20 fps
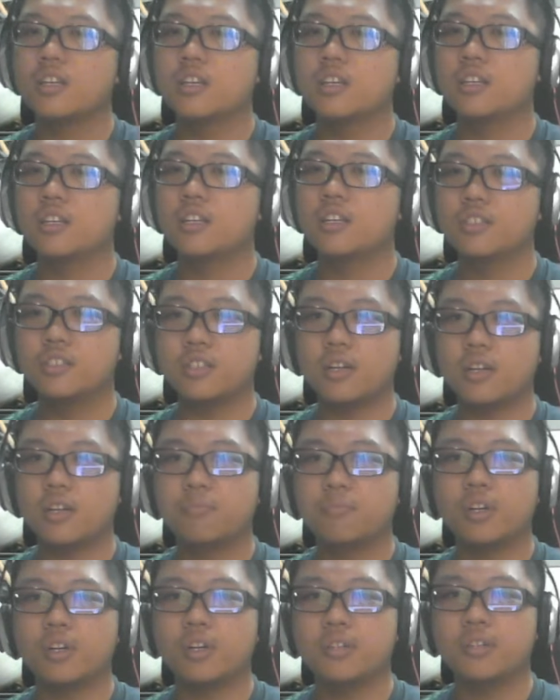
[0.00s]
He just
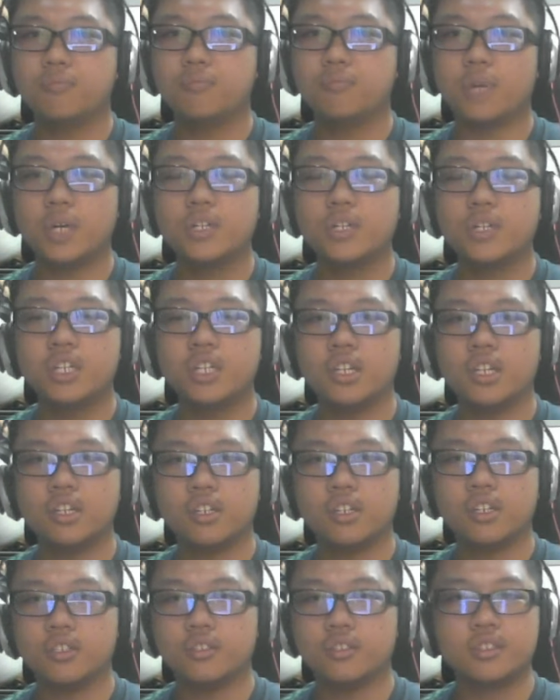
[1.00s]
employed bounty
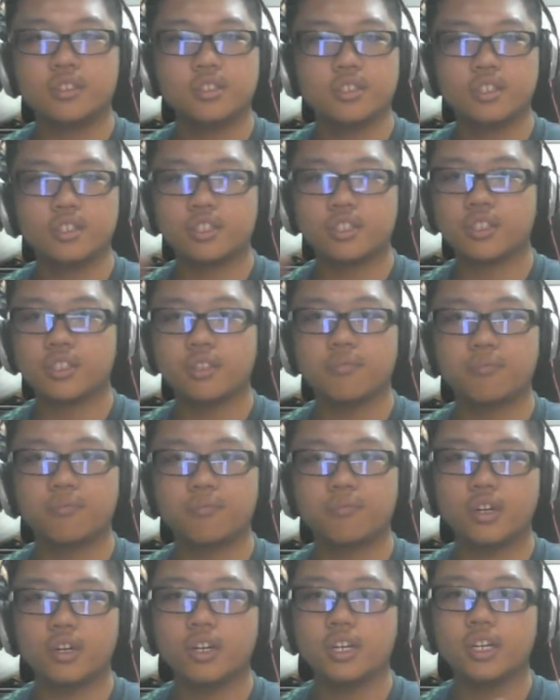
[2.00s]
hunters. He just
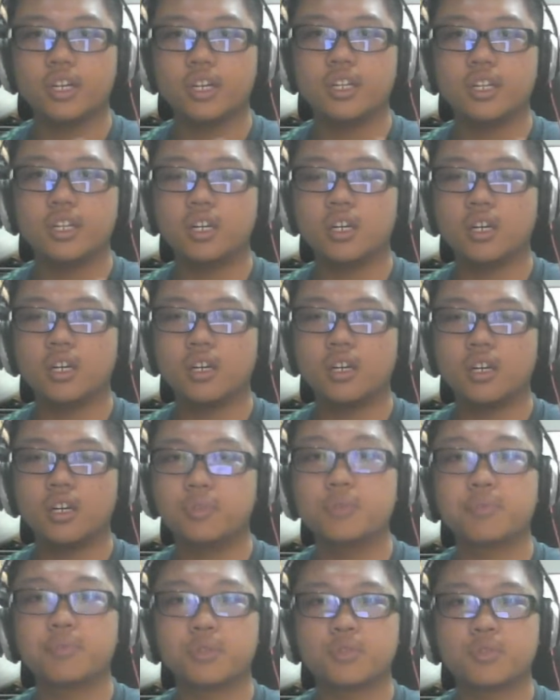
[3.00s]
employed
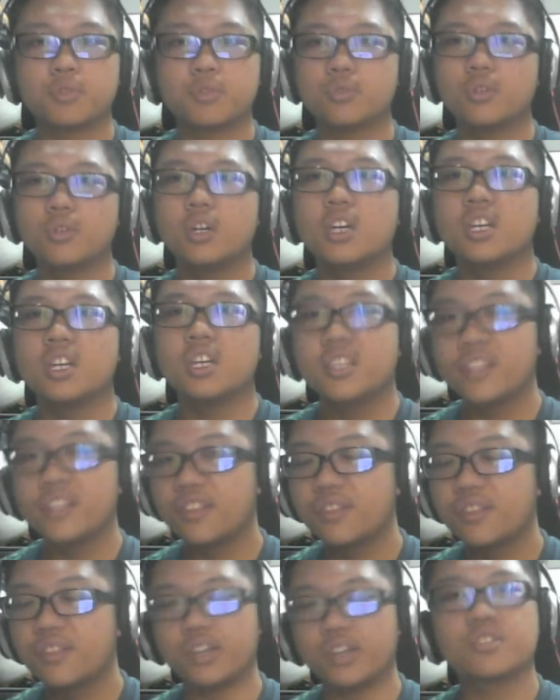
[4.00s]
people who
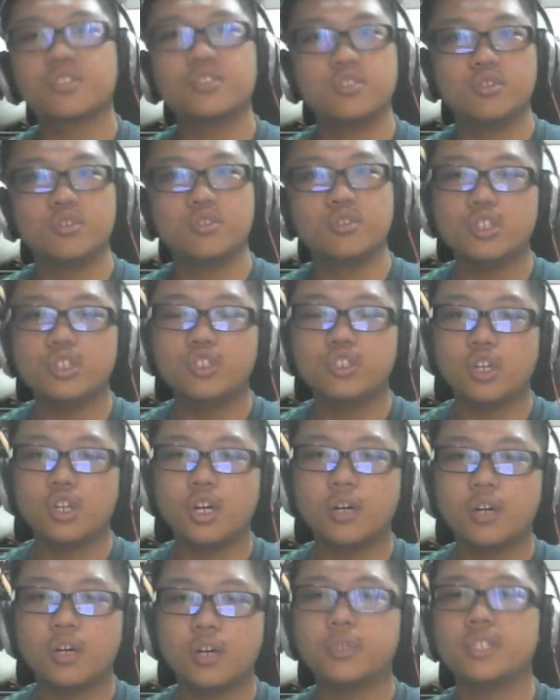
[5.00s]
he thought could do the
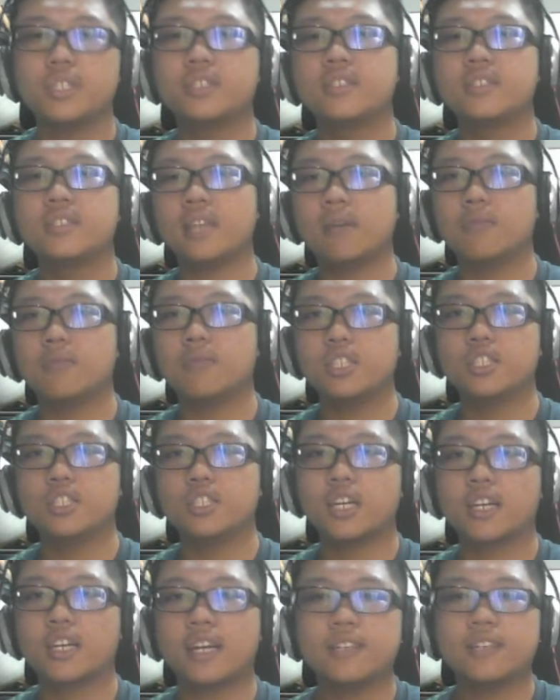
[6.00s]
job, but Samurai
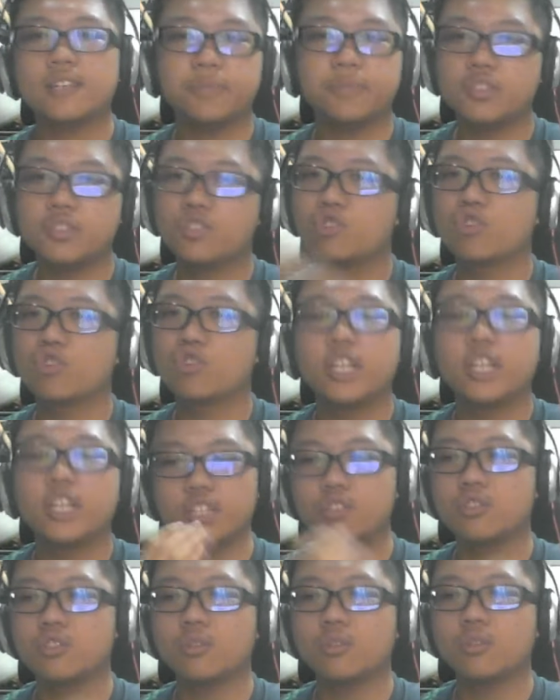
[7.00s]
Jack has been trained
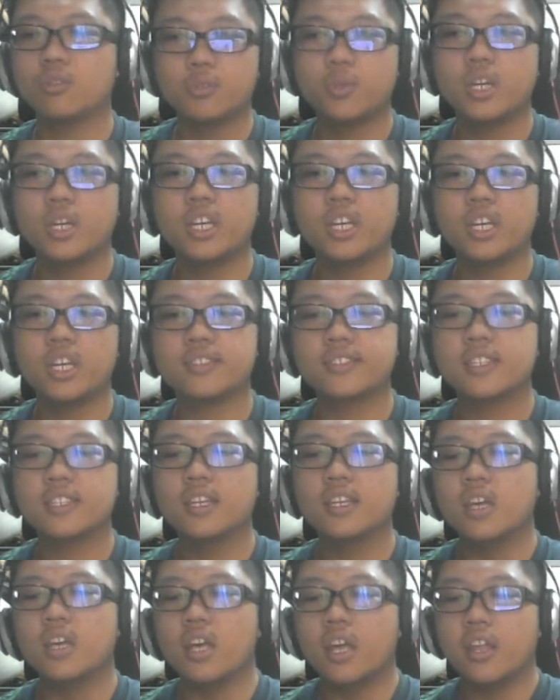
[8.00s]
in so many ways
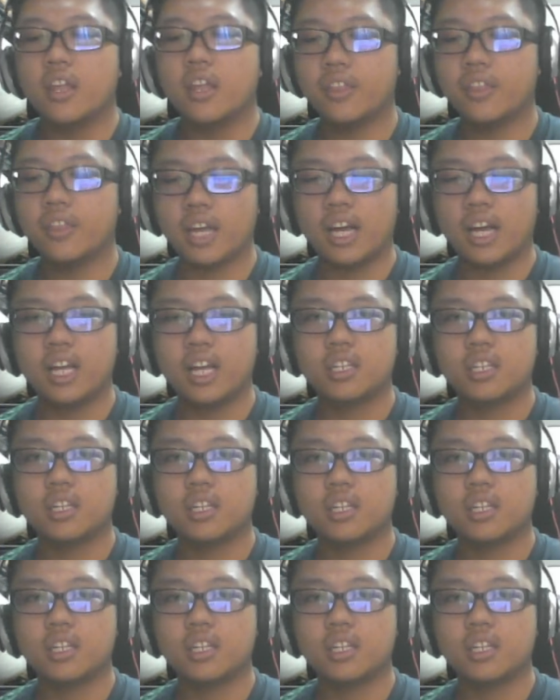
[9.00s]
that